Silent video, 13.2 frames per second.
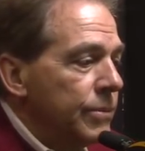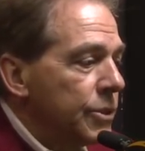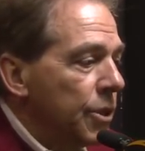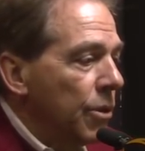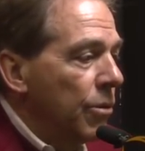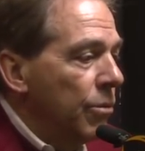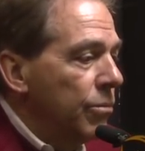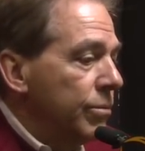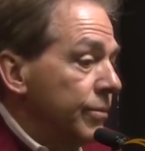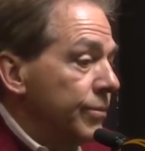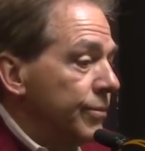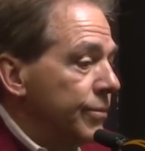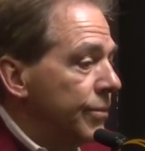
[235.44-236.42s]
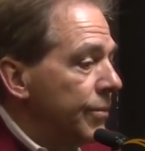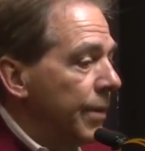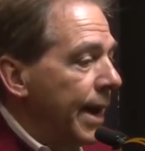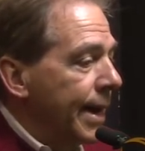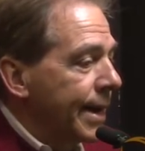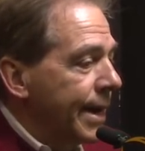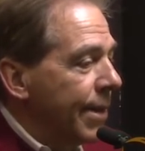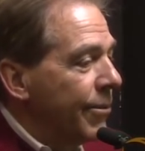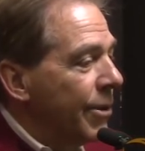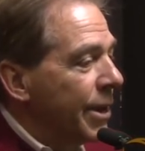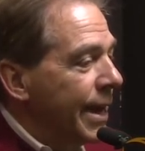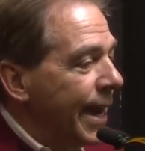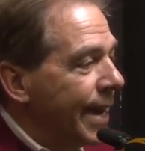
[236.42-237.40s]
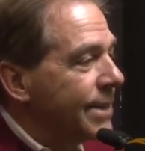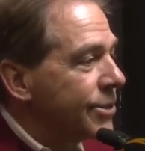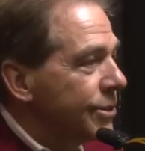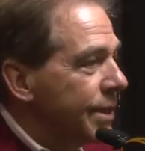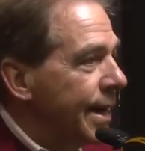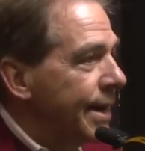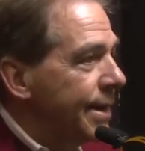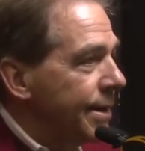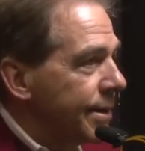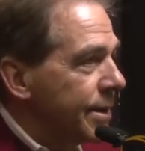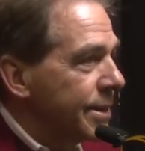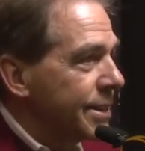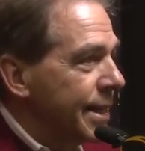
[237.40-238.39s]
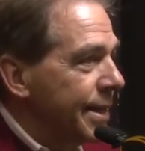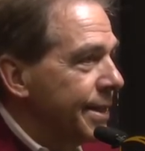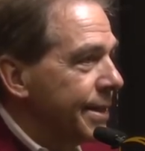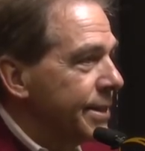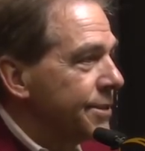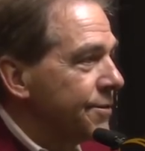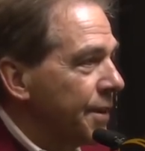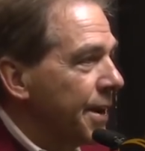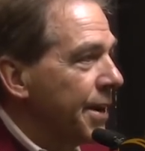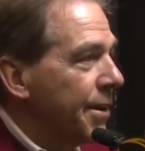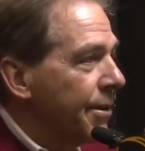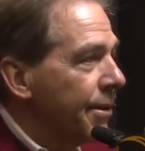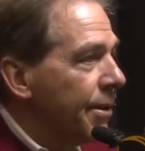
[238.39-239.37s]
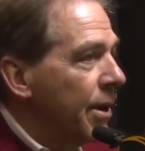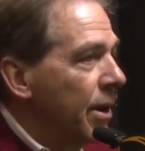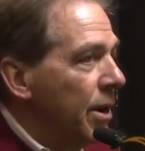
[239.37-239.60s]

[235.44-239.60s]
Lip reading: So I can't really answer that to say that it's fair.